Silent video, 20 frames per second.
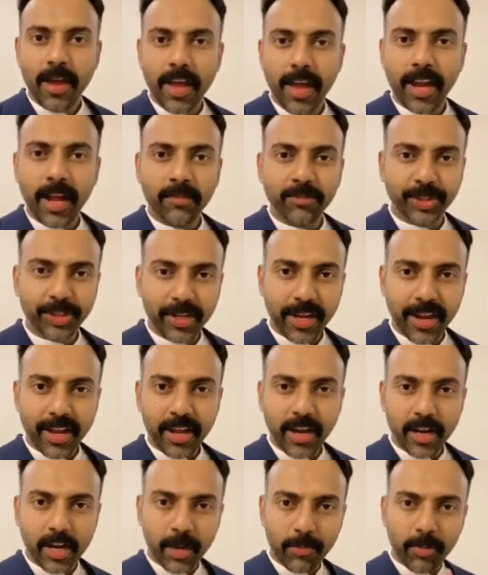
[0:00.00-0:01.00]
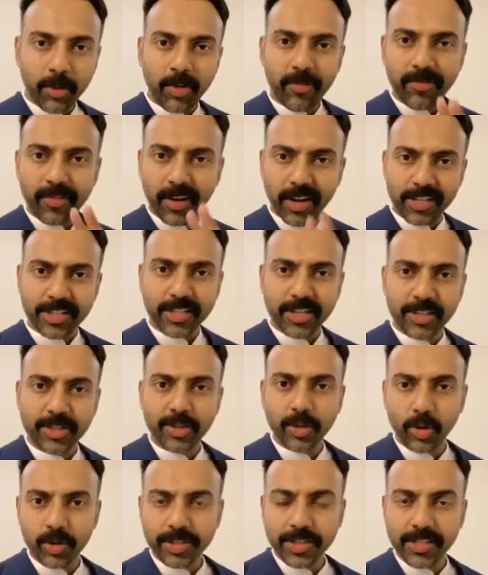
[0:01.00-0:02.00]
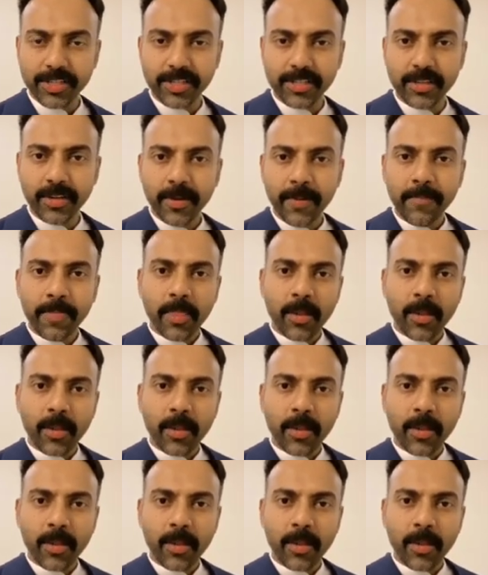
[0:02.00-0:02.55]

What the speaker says: And I'm sharing a couple of trusted sources.